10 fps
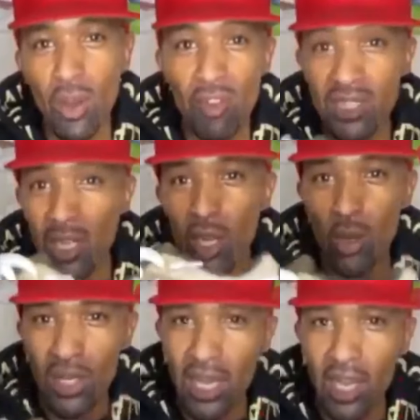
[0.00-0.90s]
I've had to
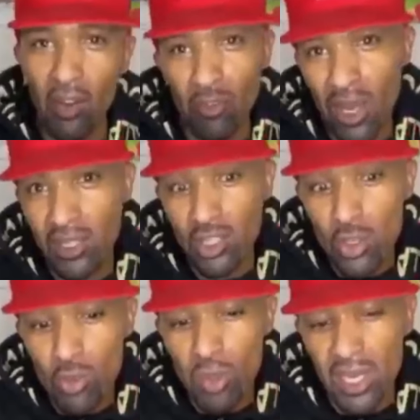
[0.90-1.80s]
locate. I found
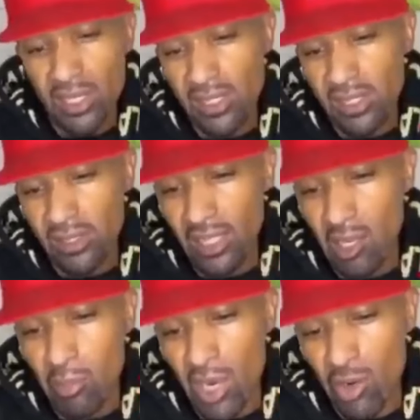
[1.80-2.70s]
2 pairs
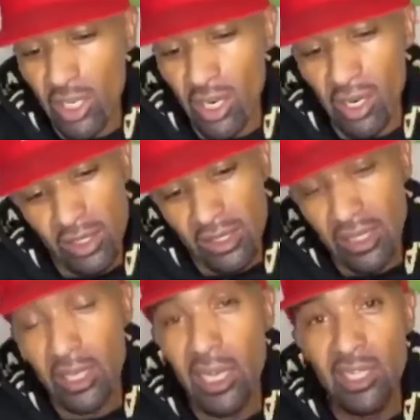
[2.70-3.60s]
in America
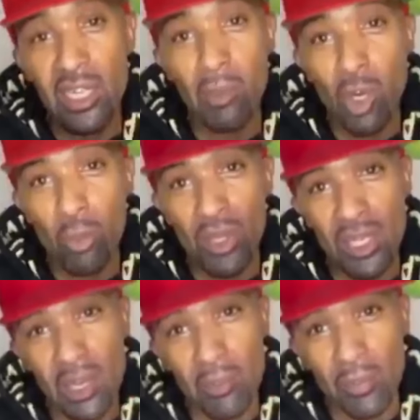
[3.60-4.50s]
and ended up
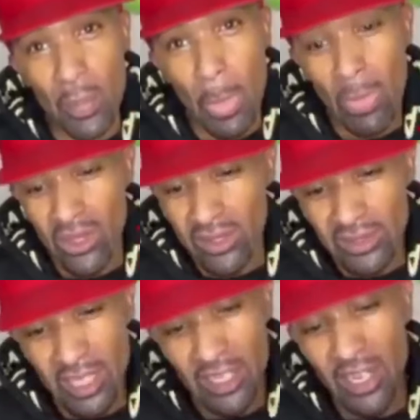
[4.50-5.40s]
copying them.
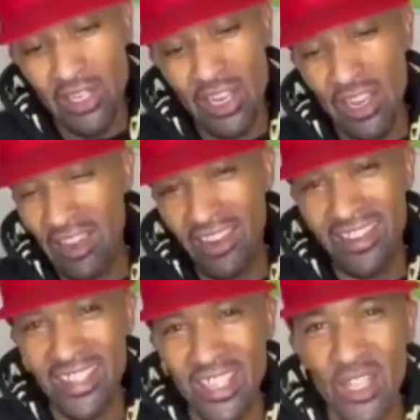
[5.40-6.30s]
And then, yeah,
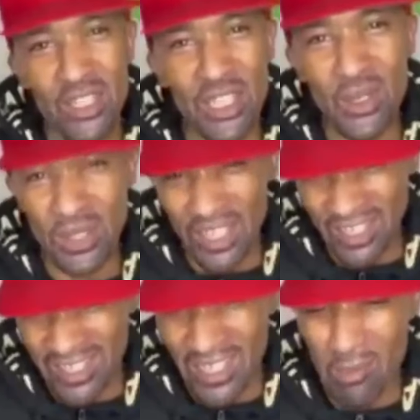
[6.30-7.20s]
deal done,
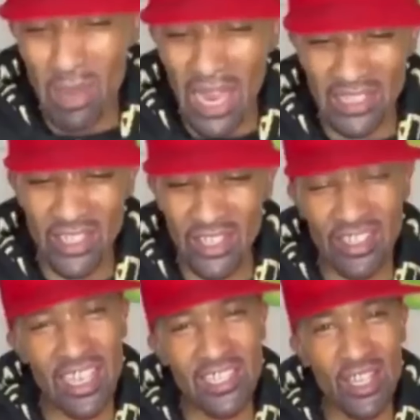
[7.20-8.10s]
innit? Pack done.
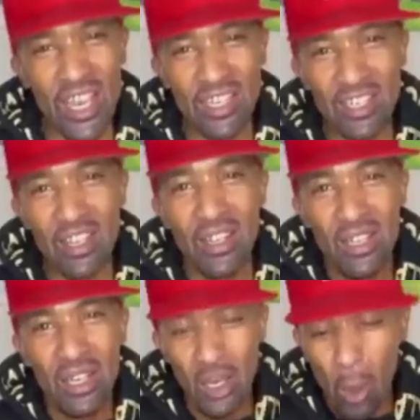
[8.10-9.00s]
That's like
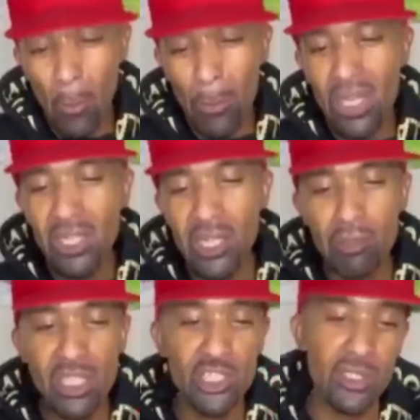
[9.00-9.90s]
completed
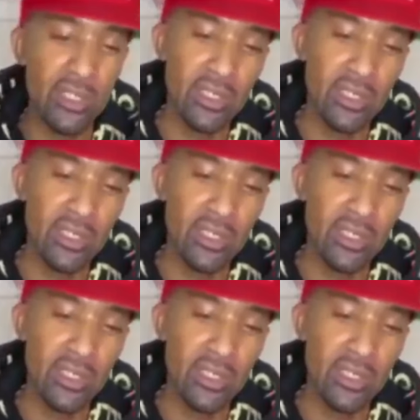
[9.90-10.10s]
mission.